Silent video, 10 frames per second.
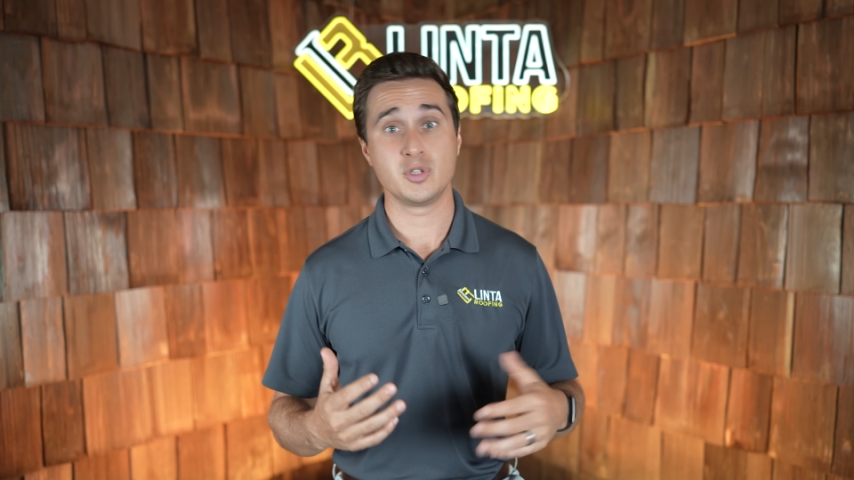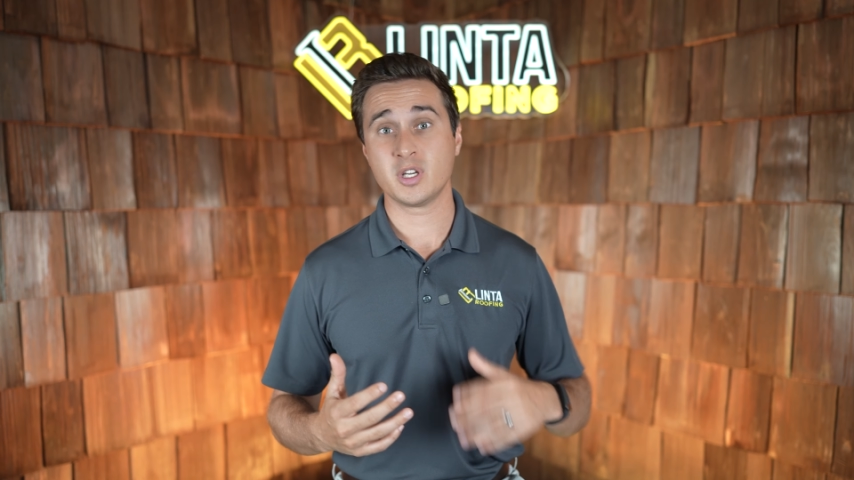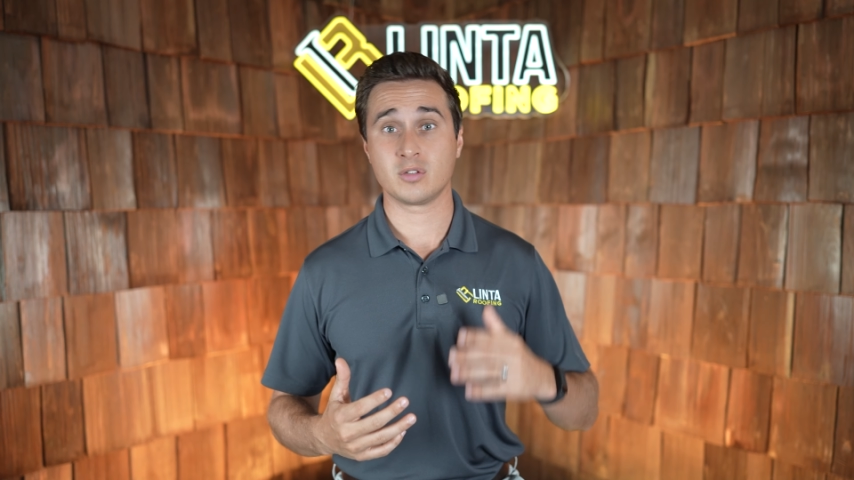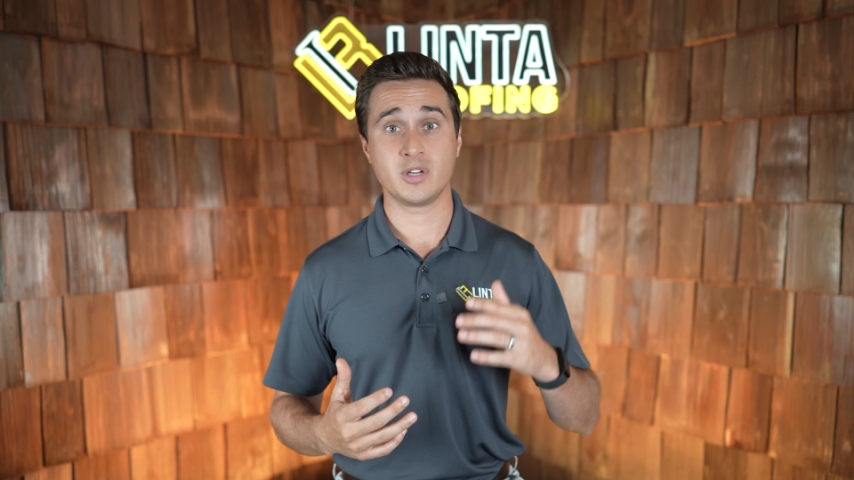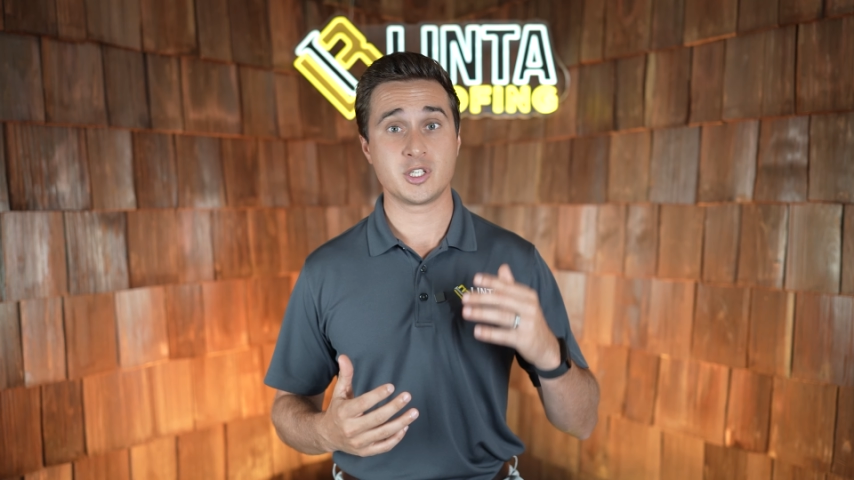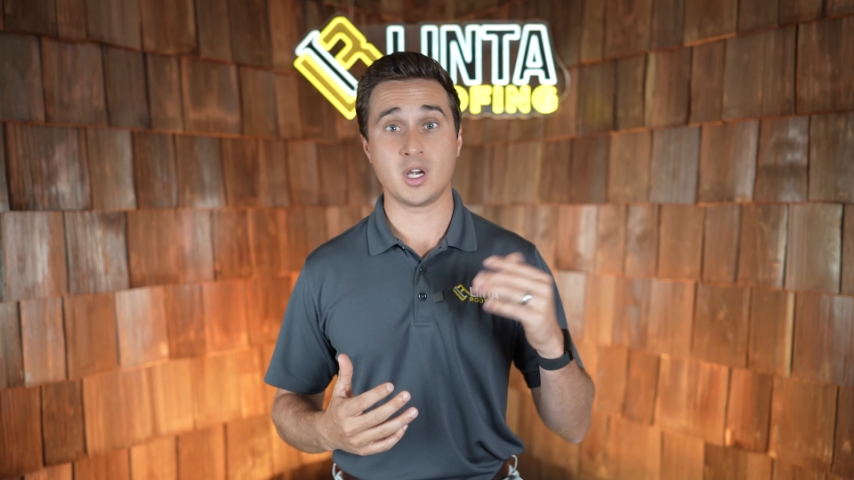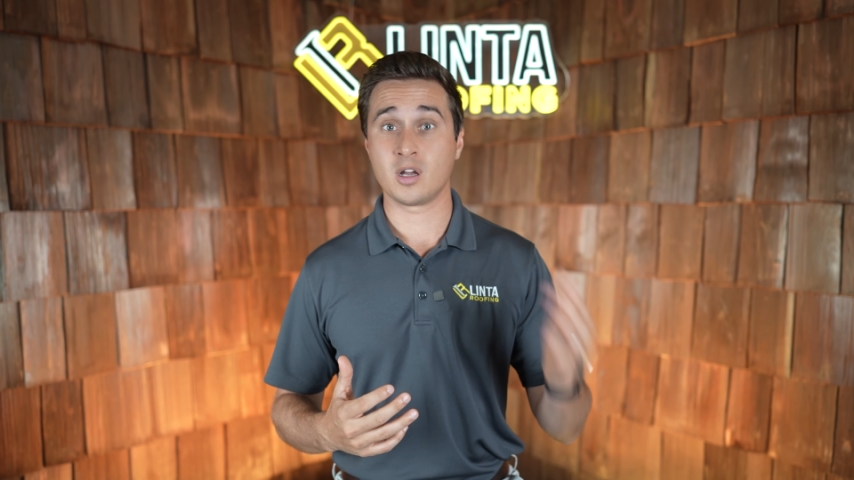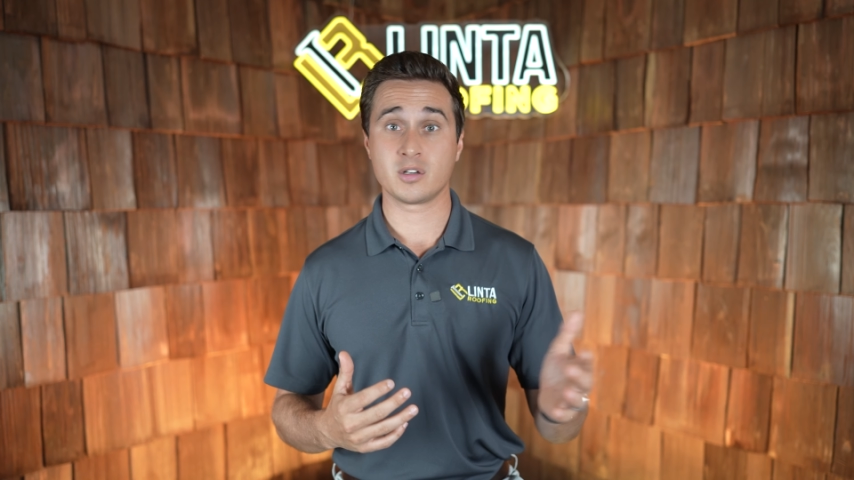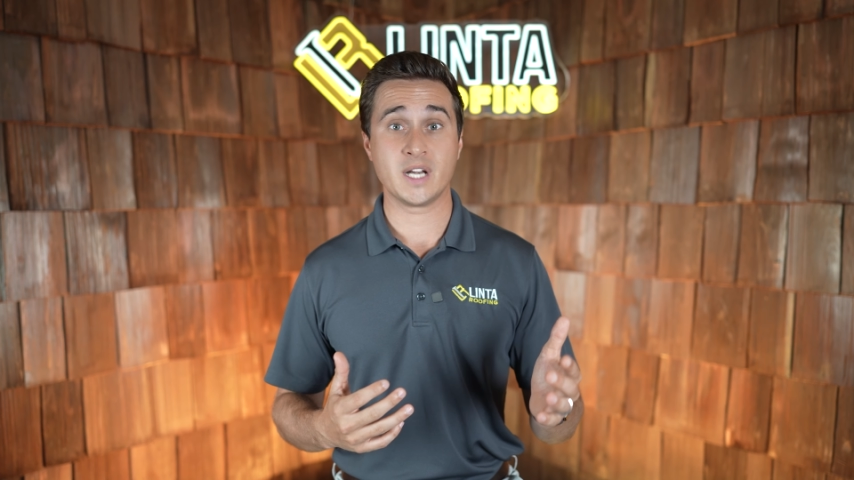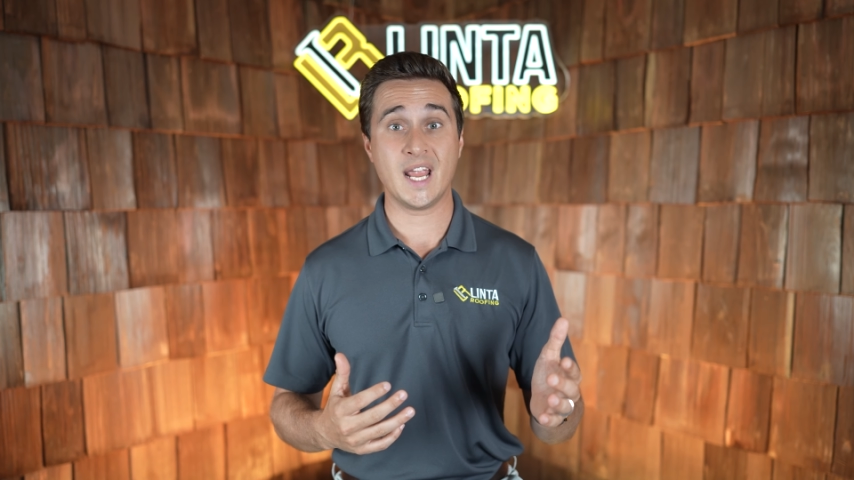you can reach
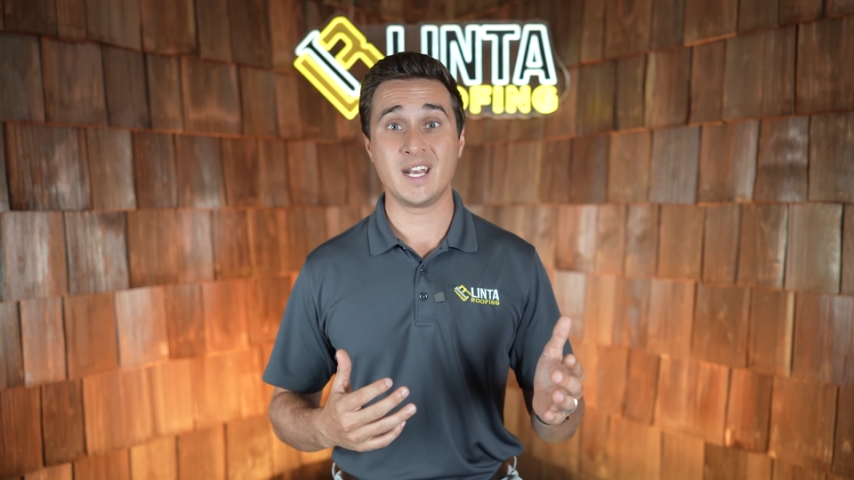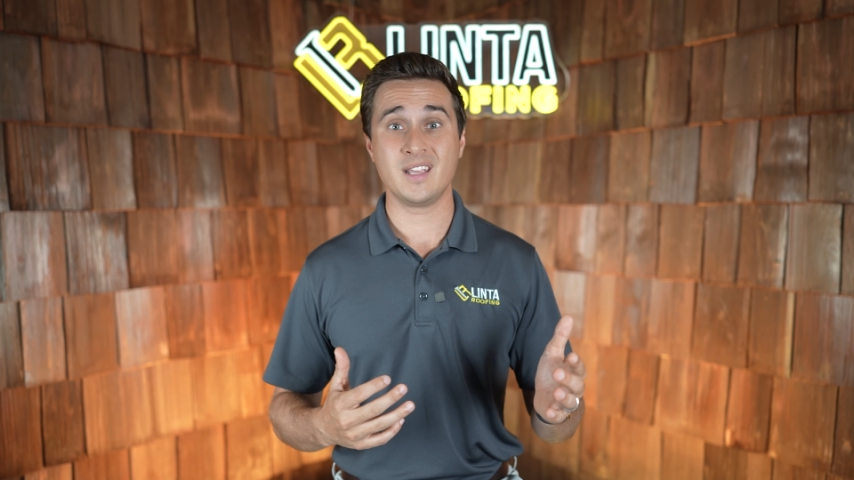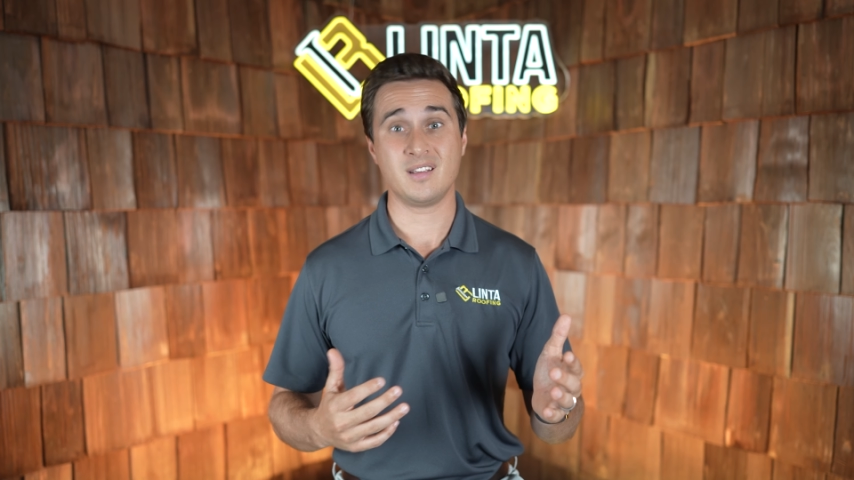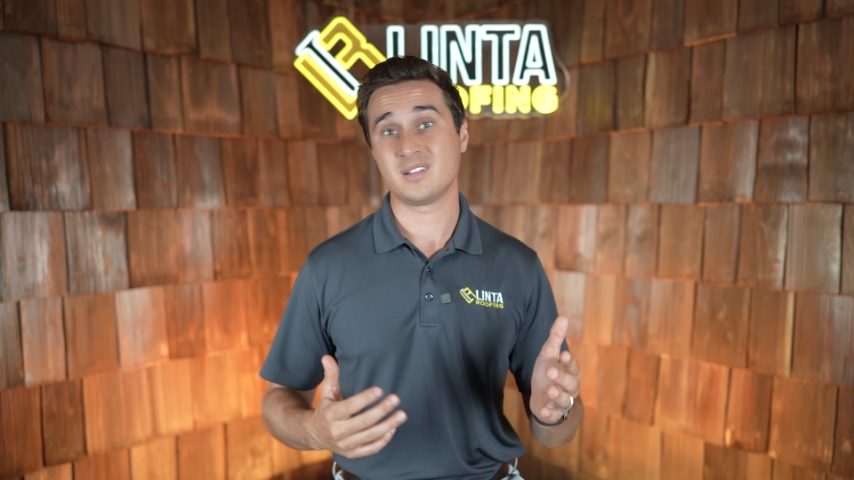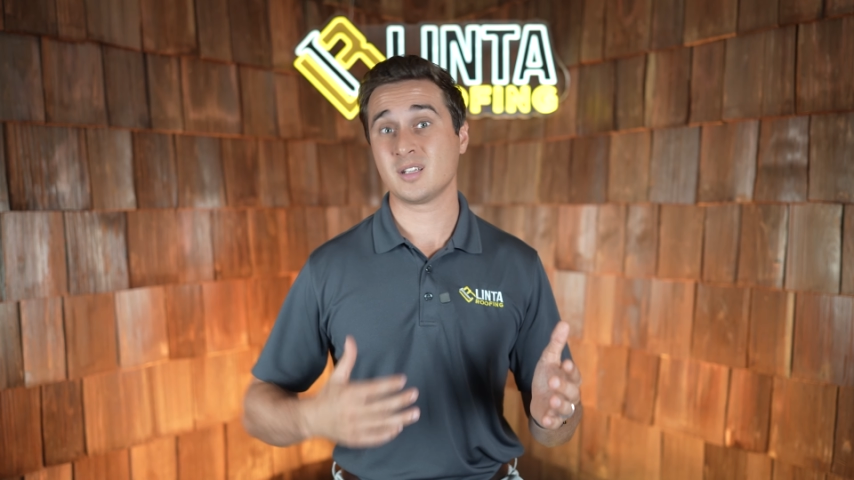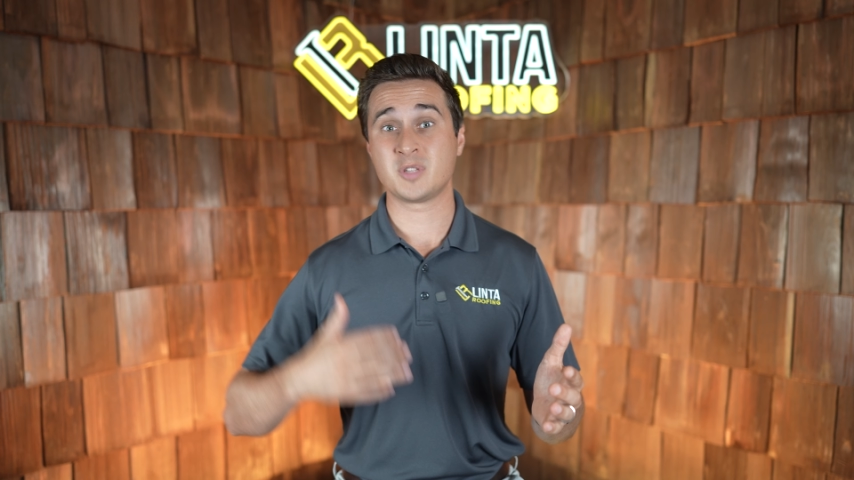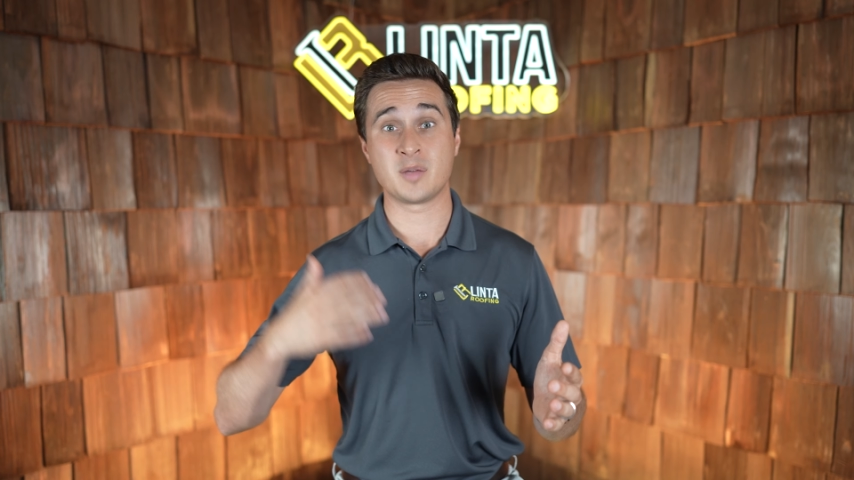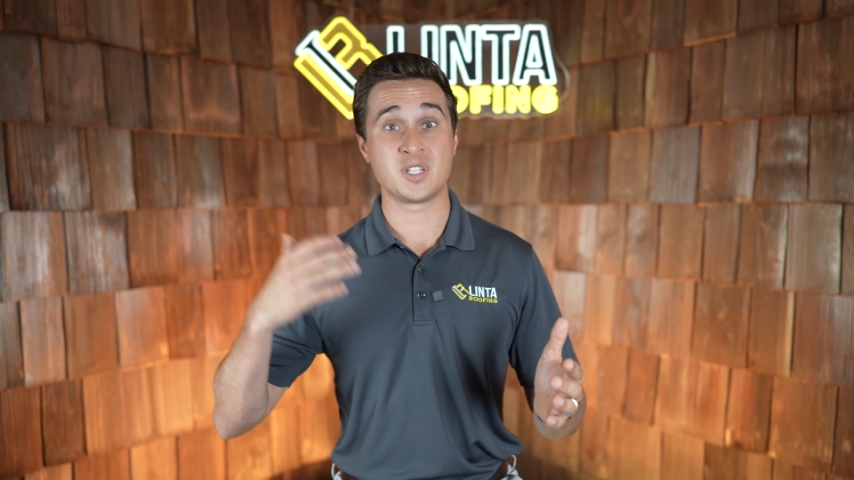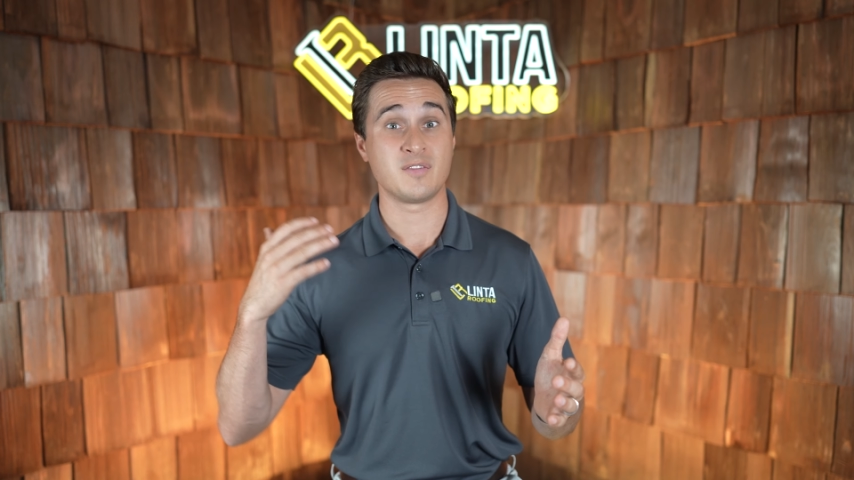180 and sometimes